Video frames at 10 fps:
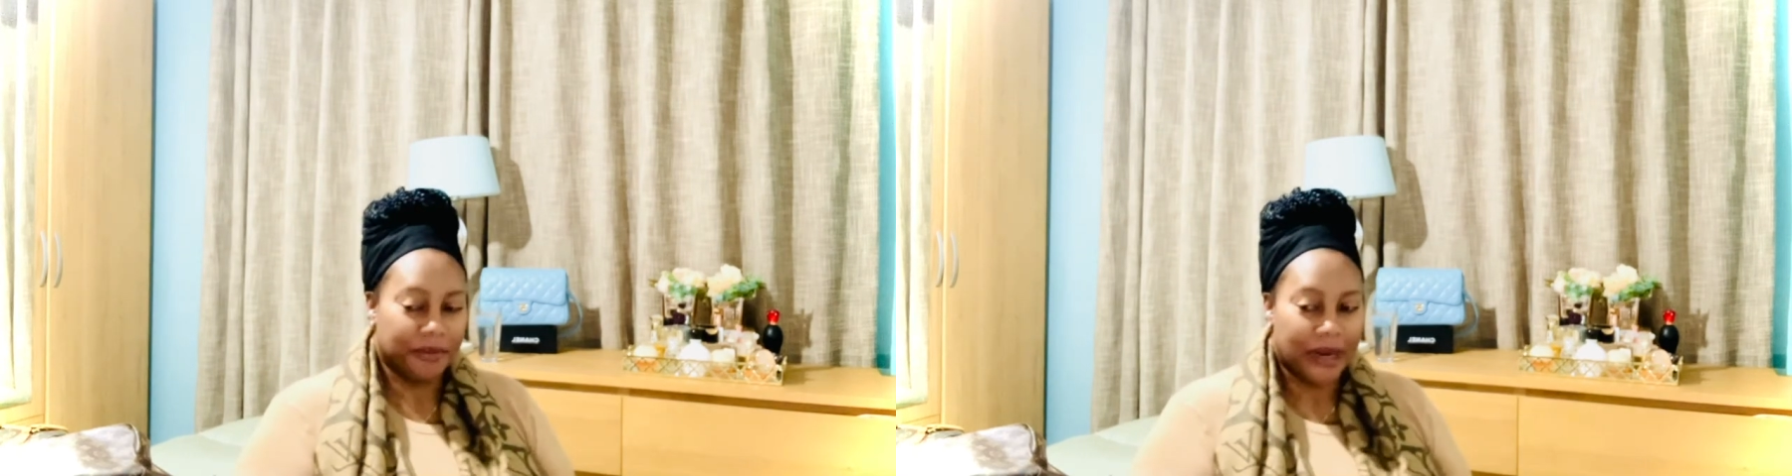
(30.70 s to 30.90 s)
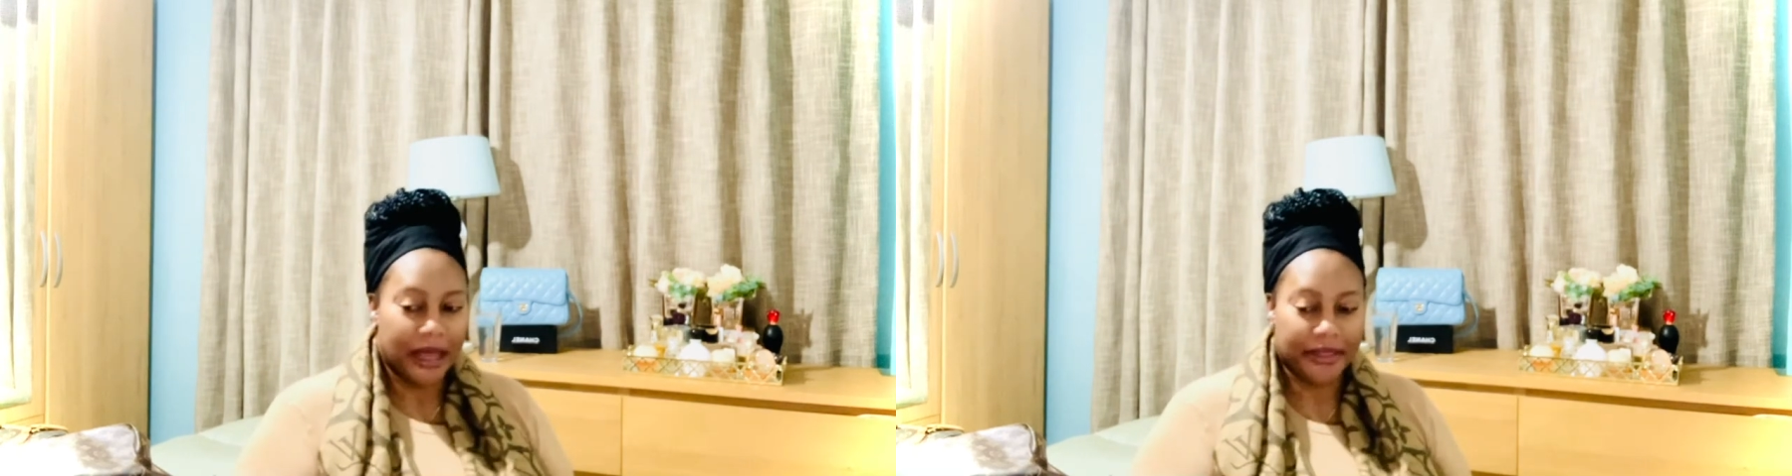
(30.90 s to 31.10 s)

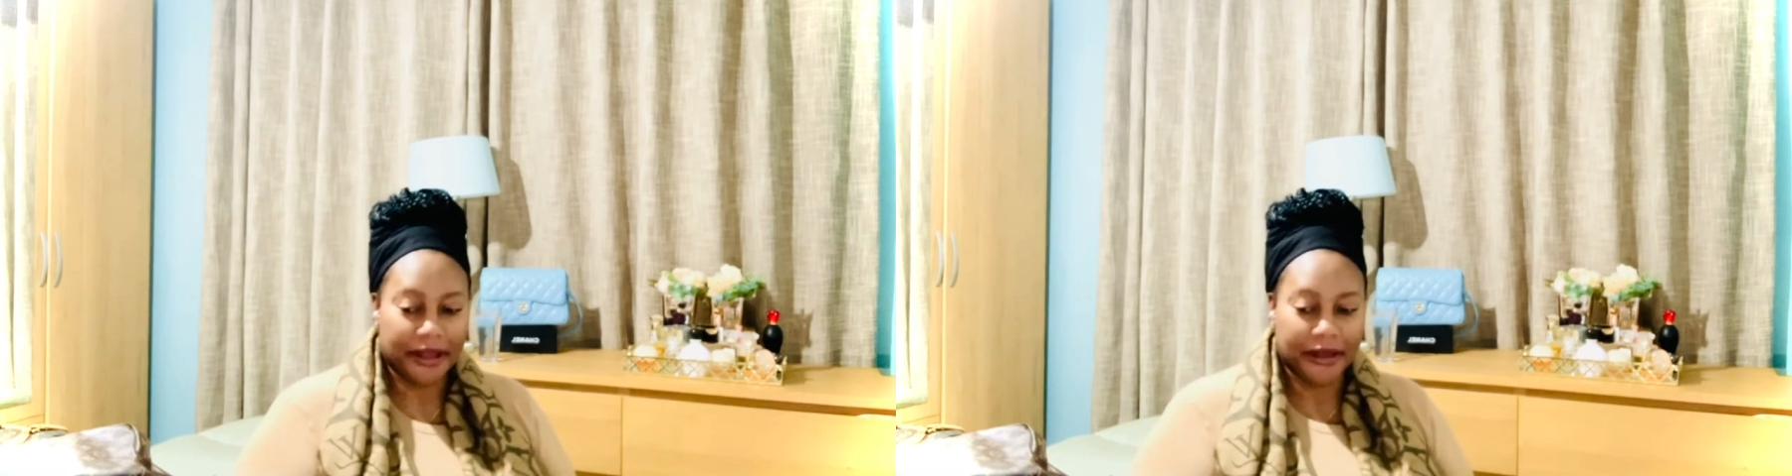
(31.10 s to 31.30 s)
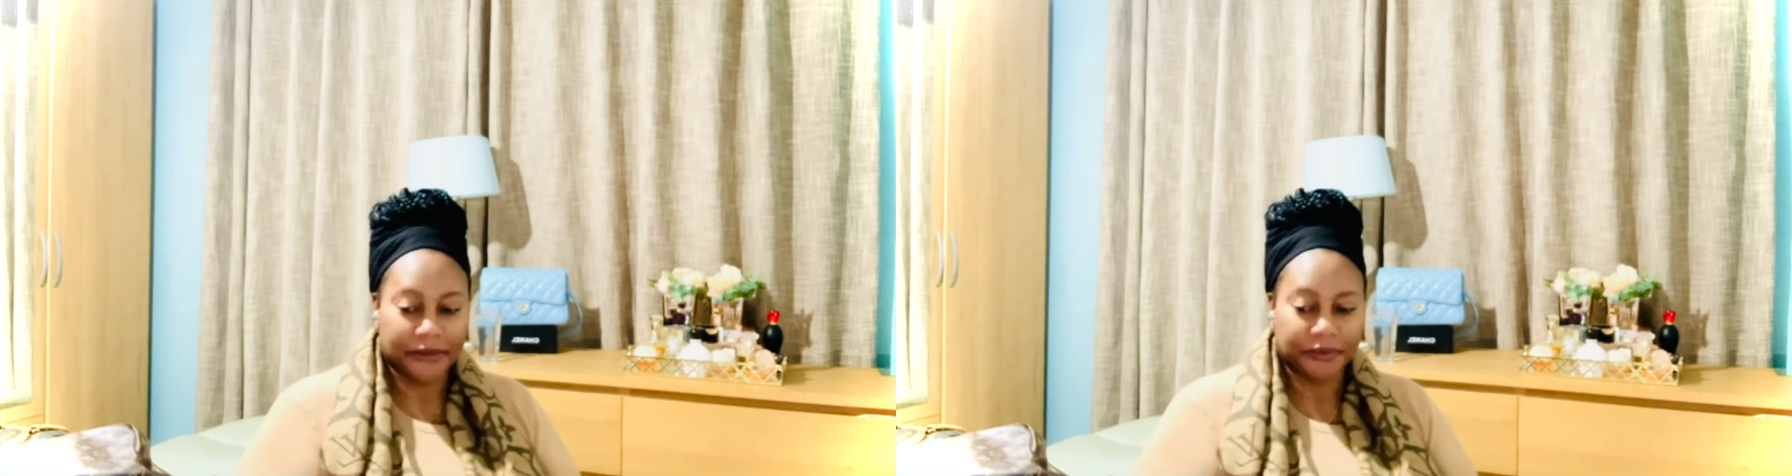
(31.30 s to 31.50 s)

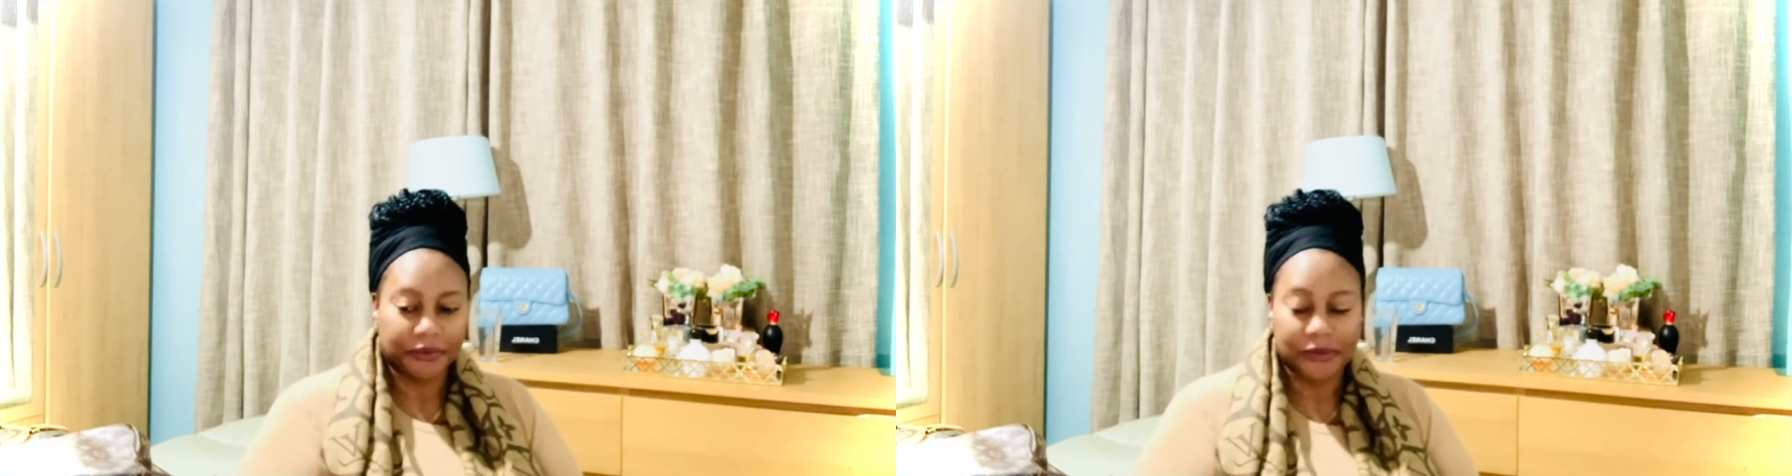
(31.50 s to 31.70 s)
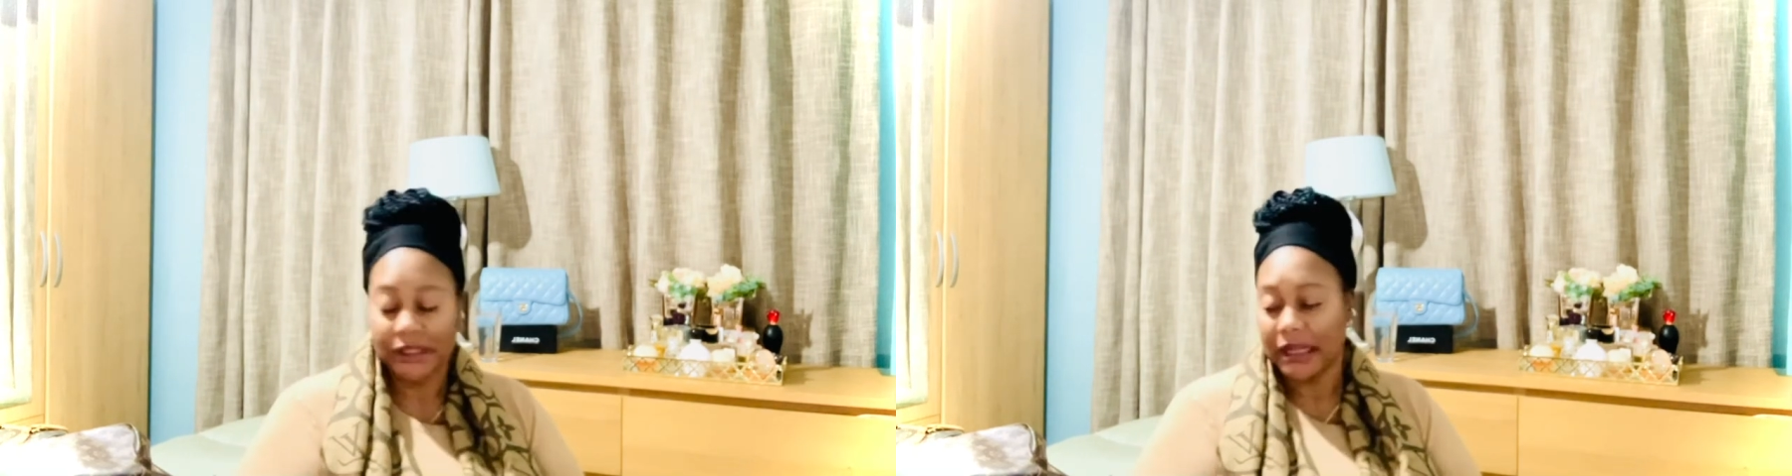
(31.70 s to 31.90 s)
other
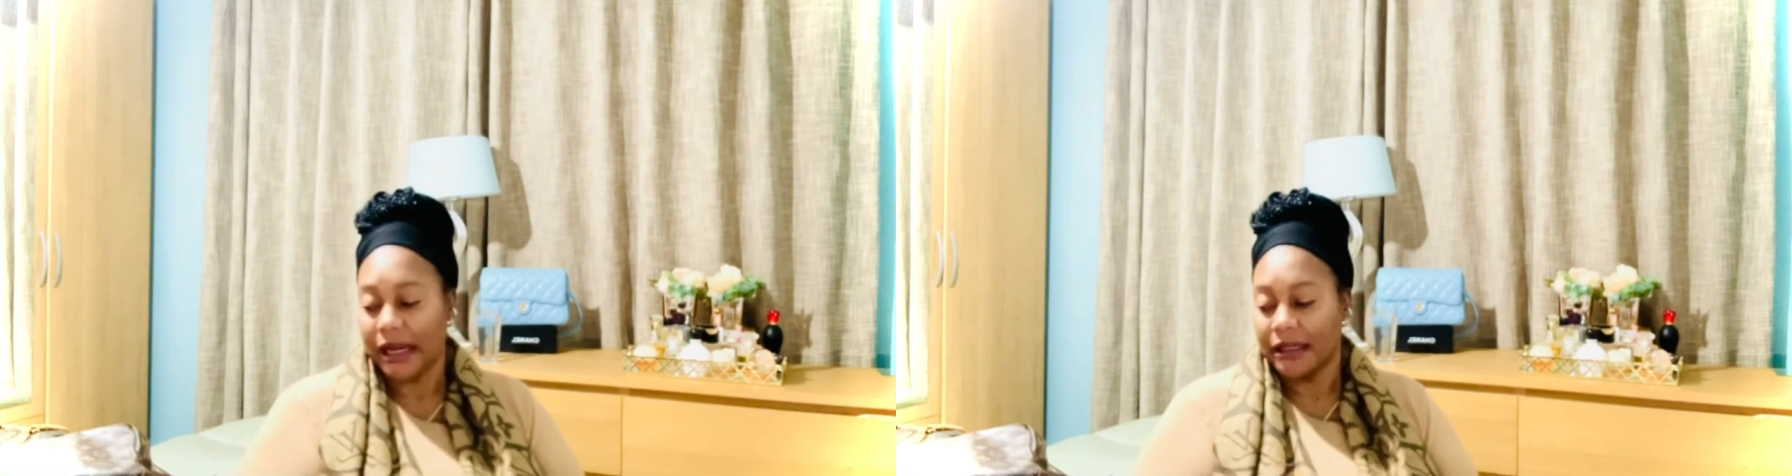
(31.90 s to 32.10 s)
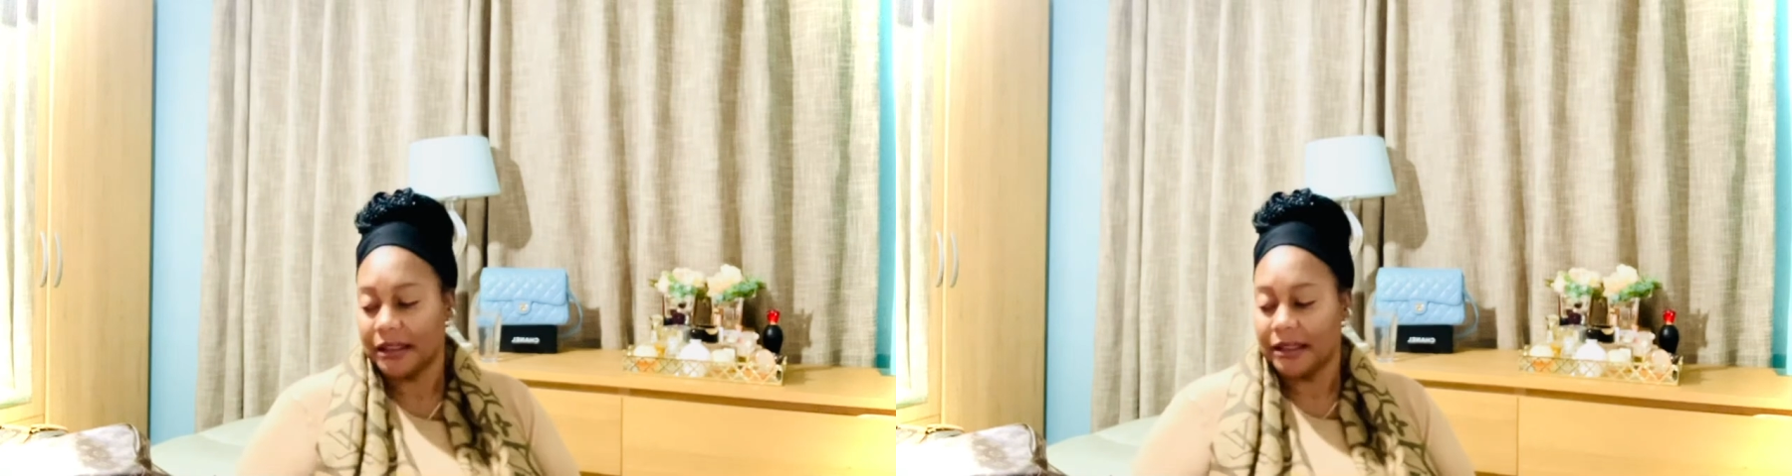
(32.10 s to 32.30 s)

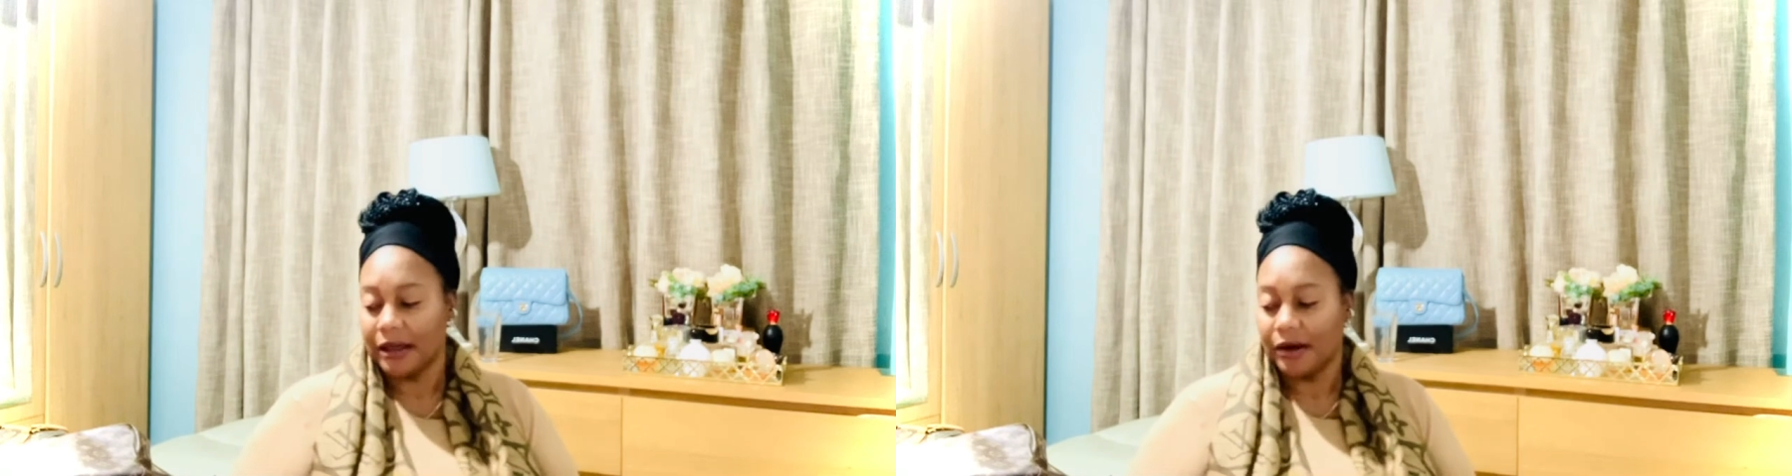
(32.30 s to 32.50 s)
designs